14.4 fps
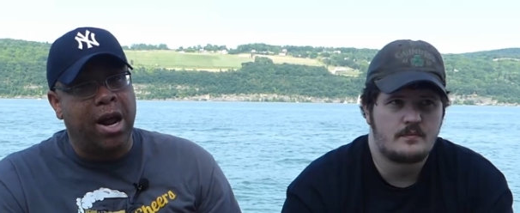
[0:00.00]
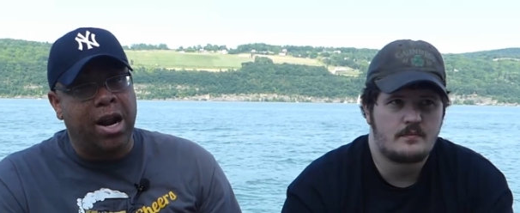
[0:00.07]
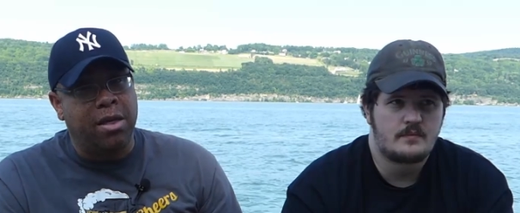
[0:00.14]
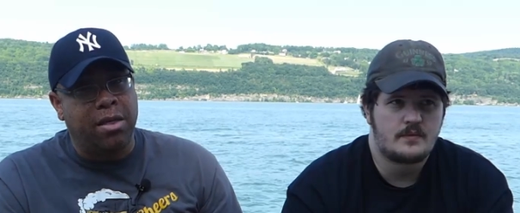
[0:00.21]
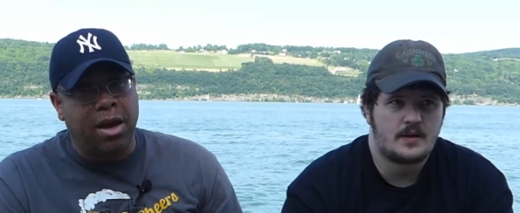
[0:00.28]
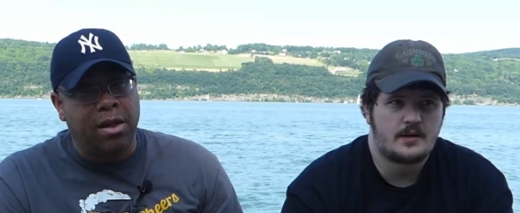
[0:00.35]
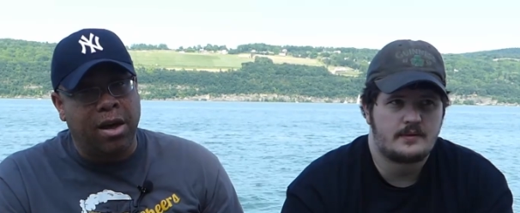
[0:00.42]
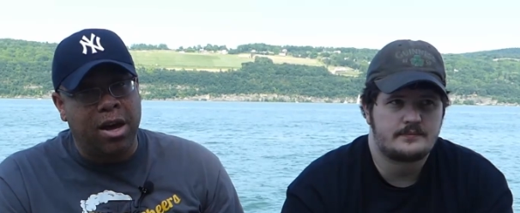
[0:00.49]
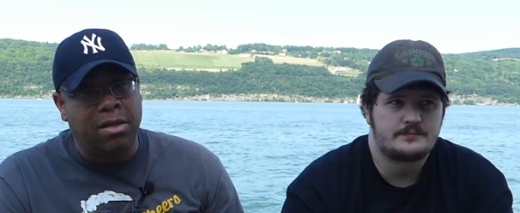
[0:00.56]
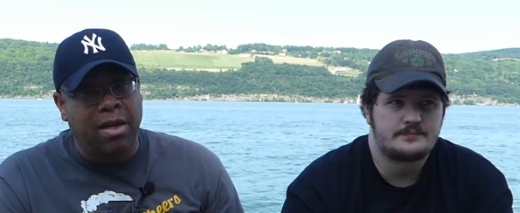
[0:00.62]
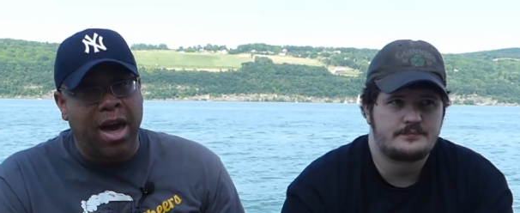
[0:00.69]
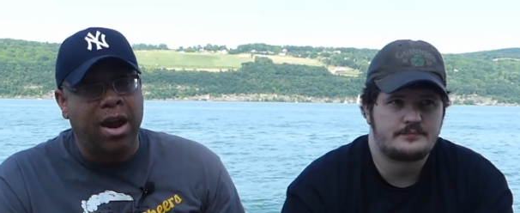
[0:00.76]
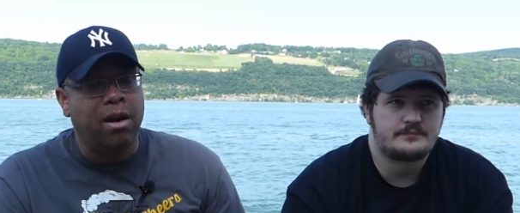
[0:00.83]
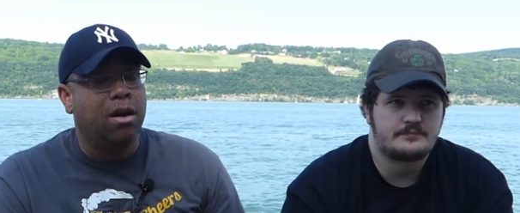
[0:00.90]
Speaker 1: anything
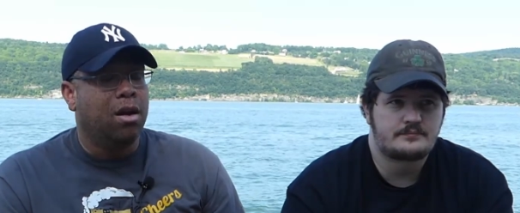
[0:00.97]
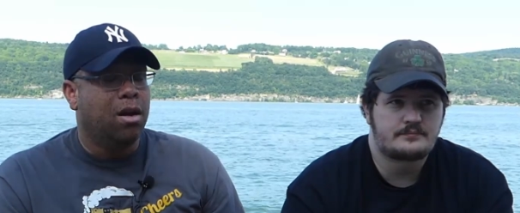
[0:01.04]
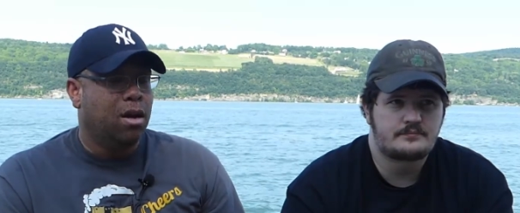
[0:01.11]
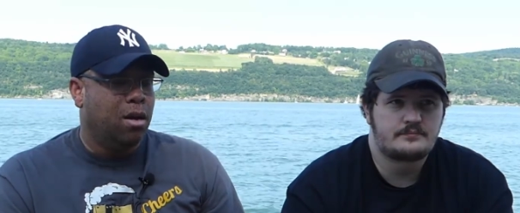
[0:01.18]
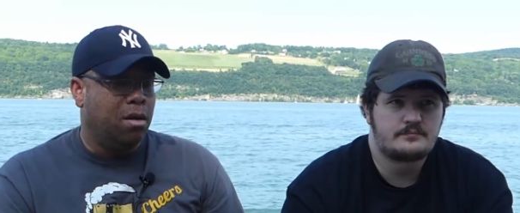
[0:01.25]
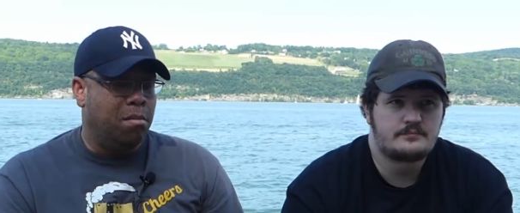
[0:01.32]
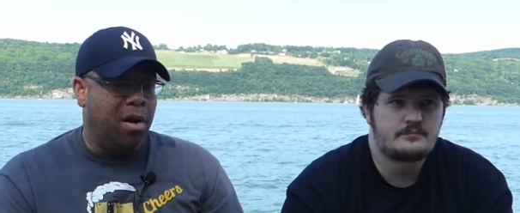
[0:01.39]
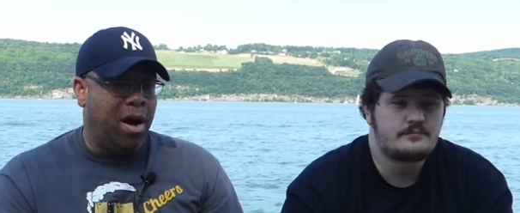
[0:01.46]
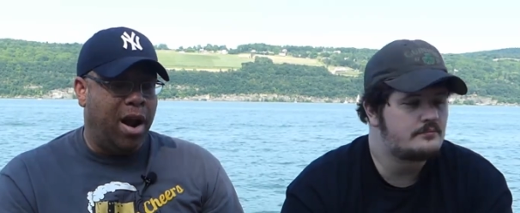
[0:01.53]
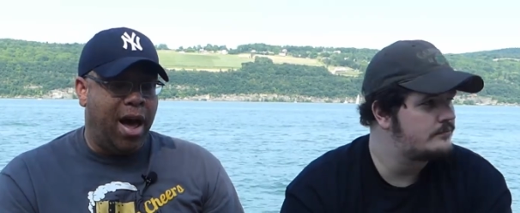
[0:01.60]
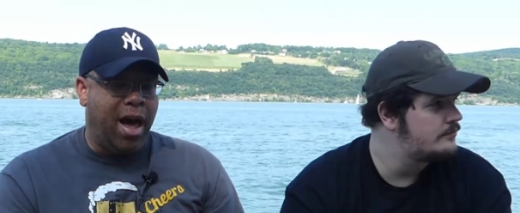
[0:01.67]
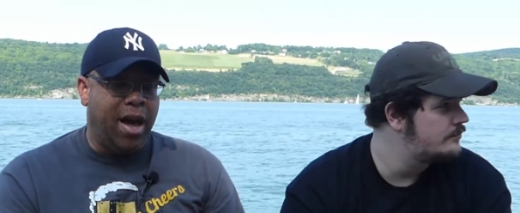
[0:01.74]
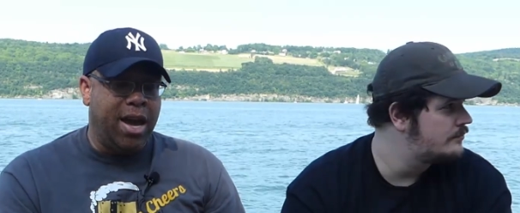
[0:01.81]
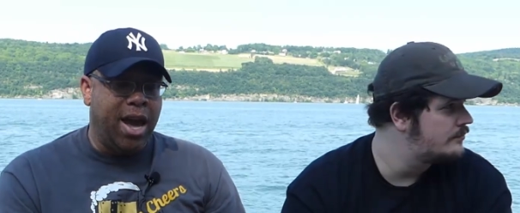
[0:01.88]
like that. But
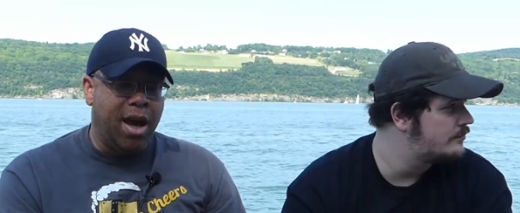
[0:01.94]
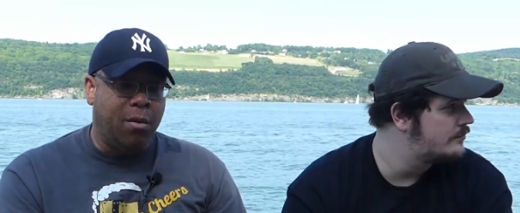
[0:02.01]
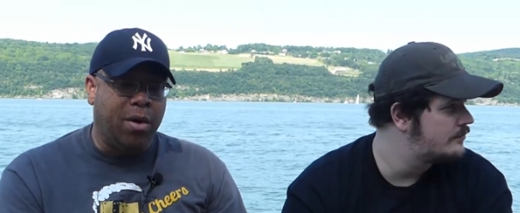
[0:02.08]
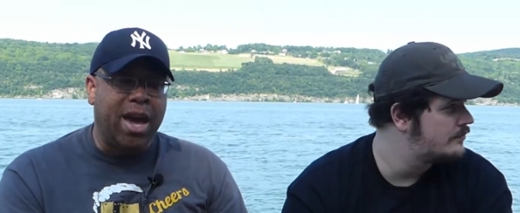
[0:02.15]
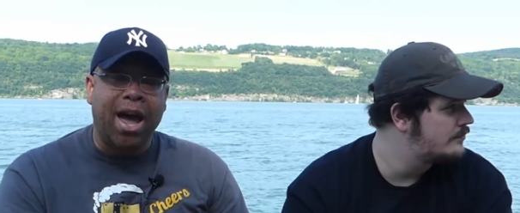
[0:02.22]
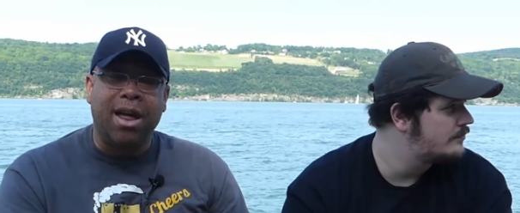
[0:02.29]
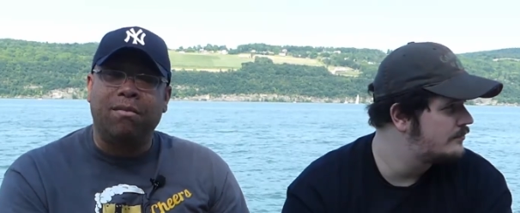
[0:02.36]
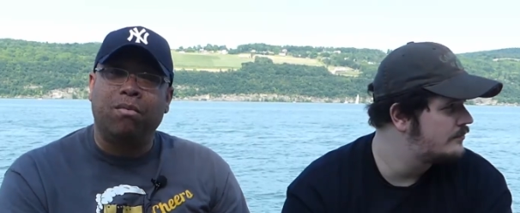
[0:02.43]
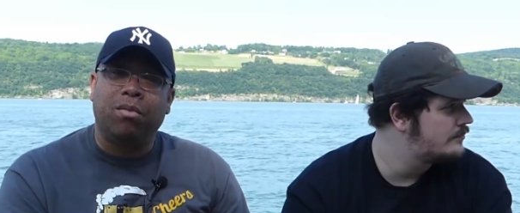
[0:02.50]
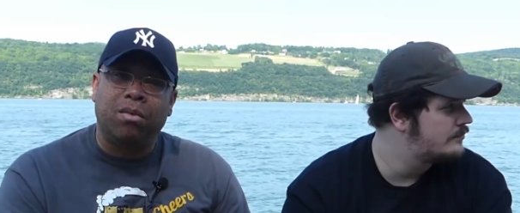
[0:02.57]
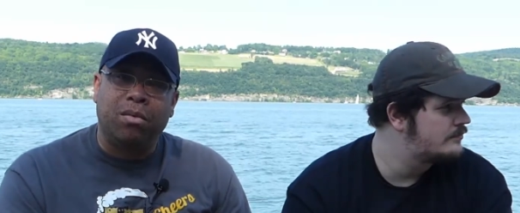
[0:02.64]
uh, yeah, we got,